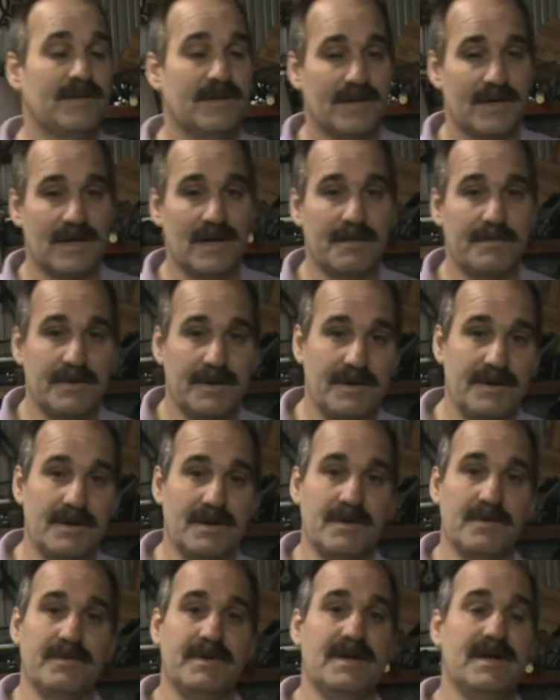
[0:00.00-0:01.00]
And I
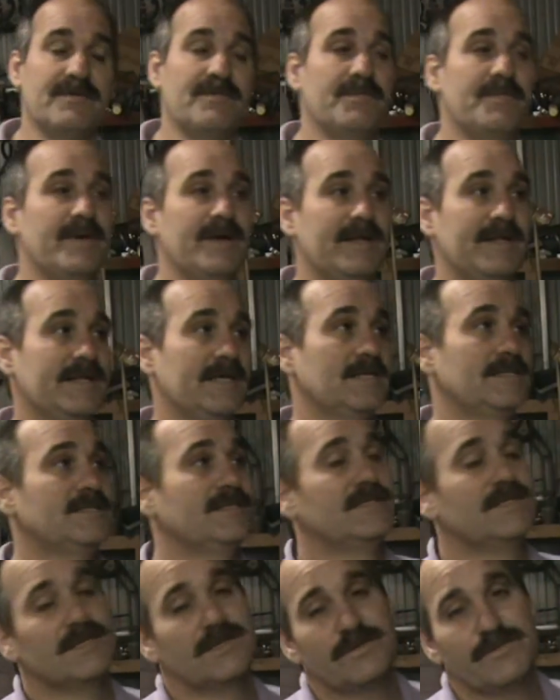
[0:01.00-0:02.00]
mean, we never paid attention
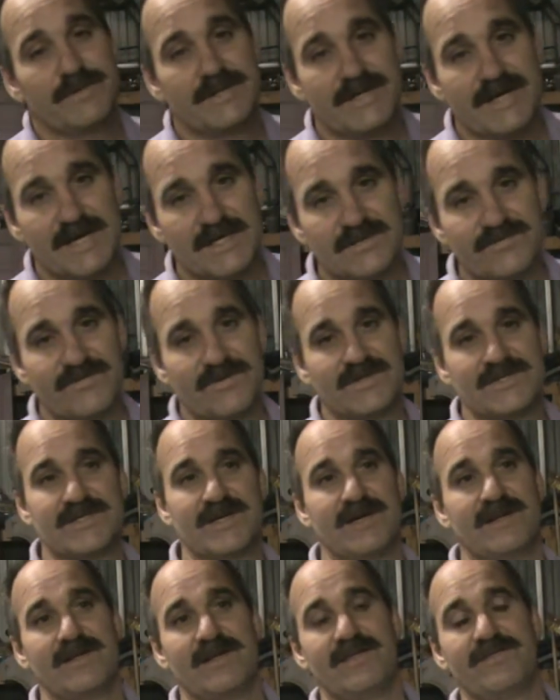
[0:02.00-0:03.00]
to it. We'd catch fish
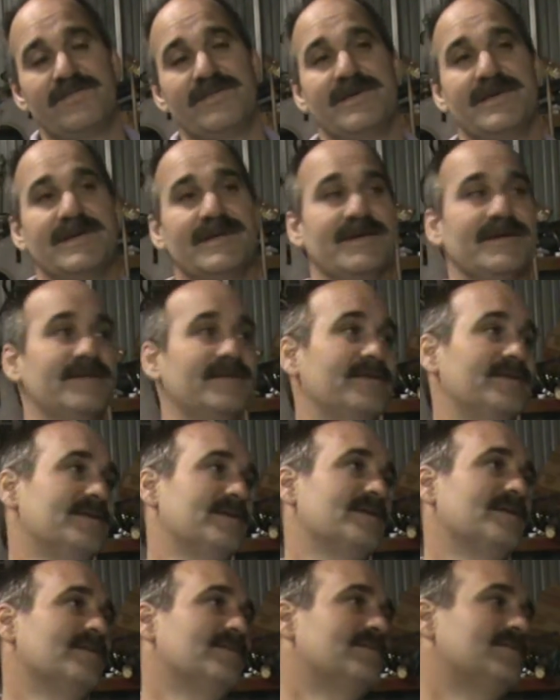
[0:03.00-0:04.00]
out of that thing,
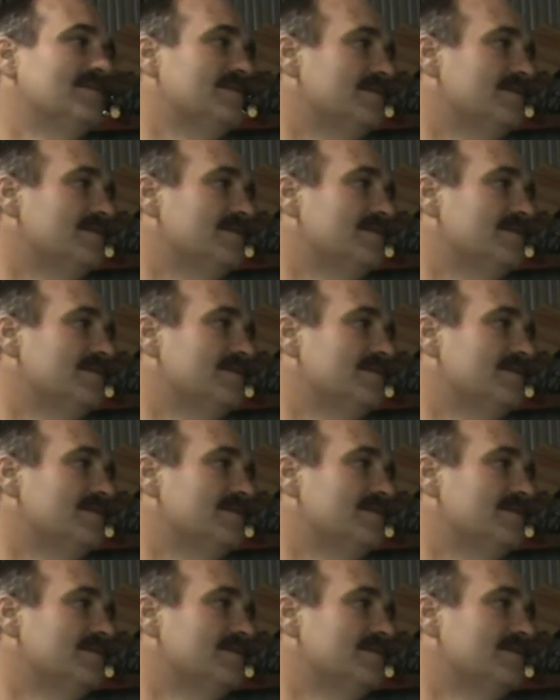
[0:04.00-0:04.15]
and